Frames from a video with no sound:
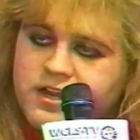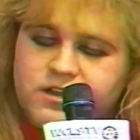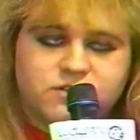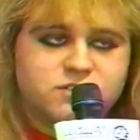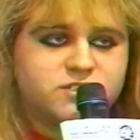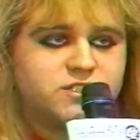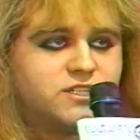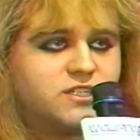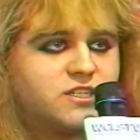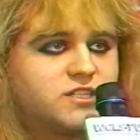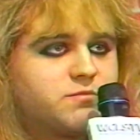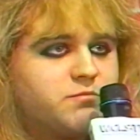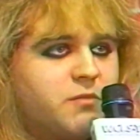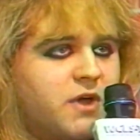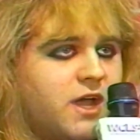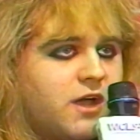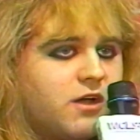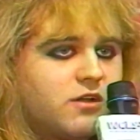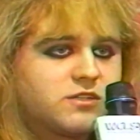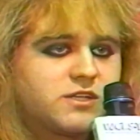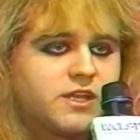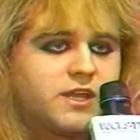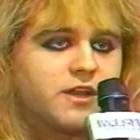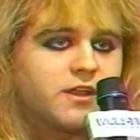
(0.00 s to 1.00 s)
She
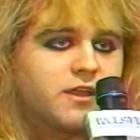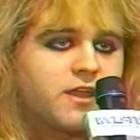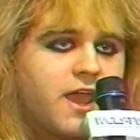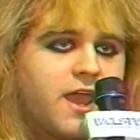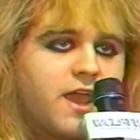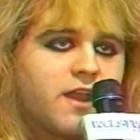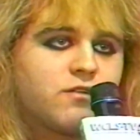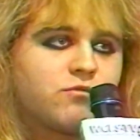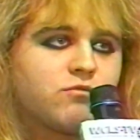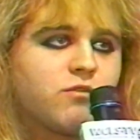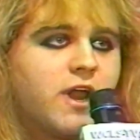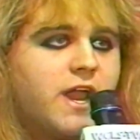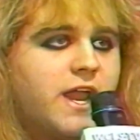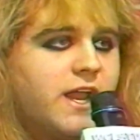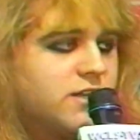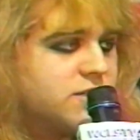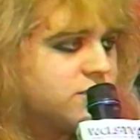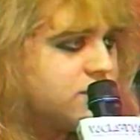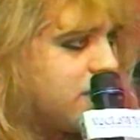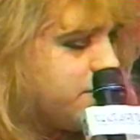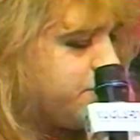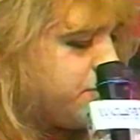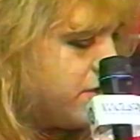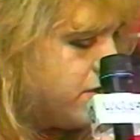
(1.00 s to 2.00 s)
smells. Get a can of rage,
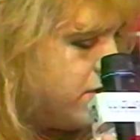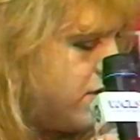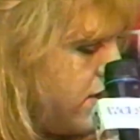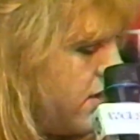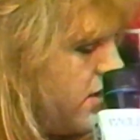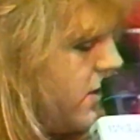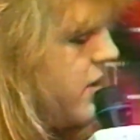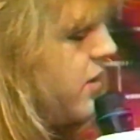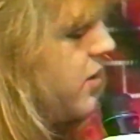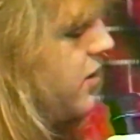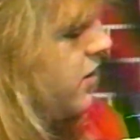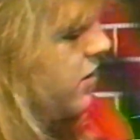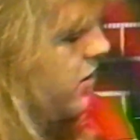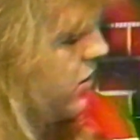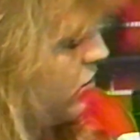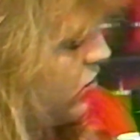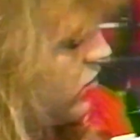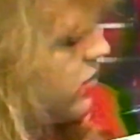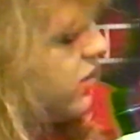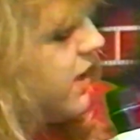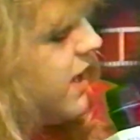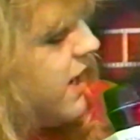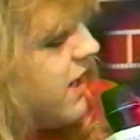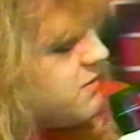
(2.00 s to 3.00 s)
something. You
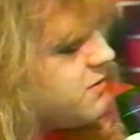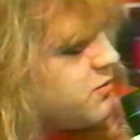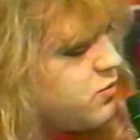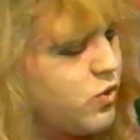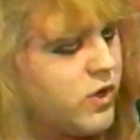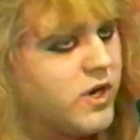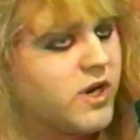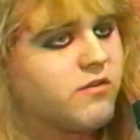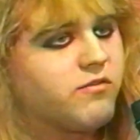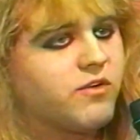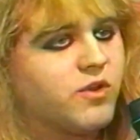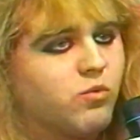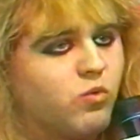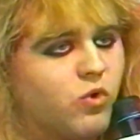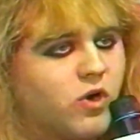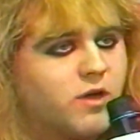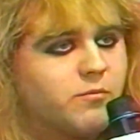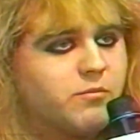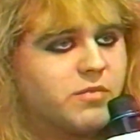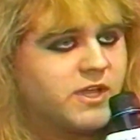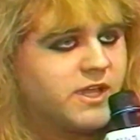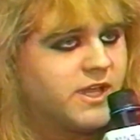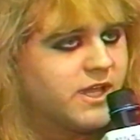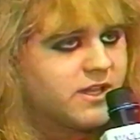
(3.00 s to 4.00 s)
can ask me whatever you
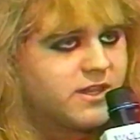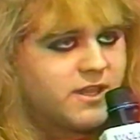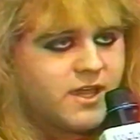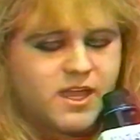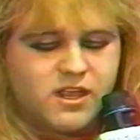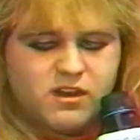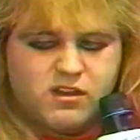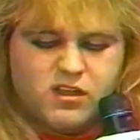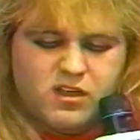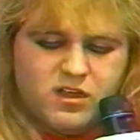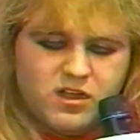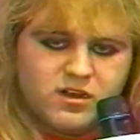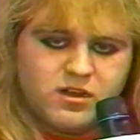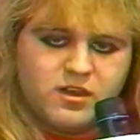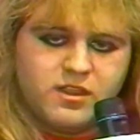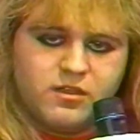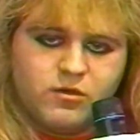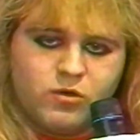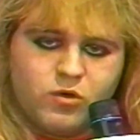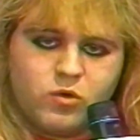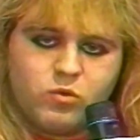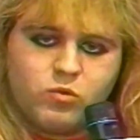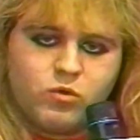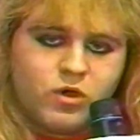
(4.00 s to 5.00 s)
want, but get that ugly
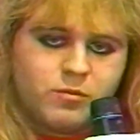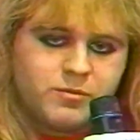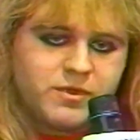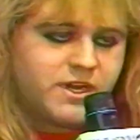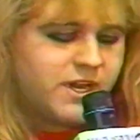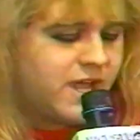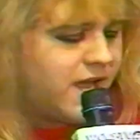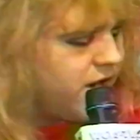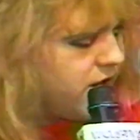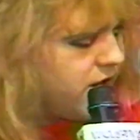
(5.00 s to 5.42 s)
old woman out of